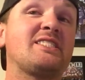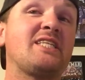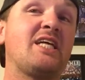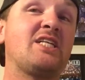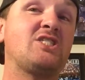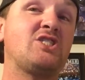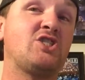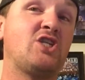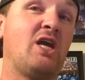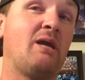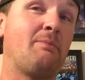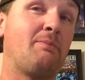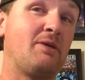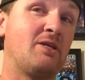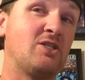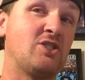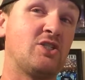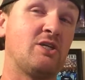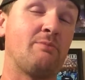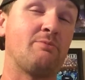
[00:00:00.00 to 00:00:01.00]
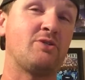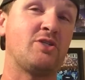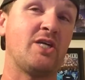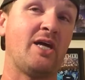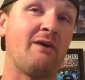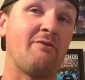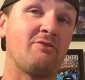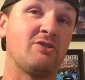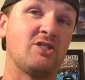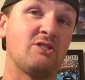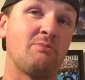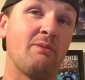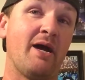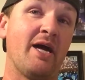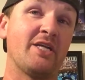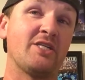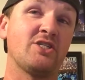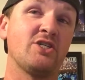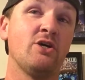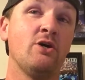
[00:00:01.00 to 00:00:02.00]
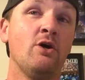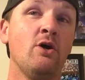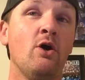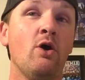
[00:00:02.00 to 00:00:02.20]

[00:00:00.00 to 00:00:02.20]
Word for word: States Championship challenge match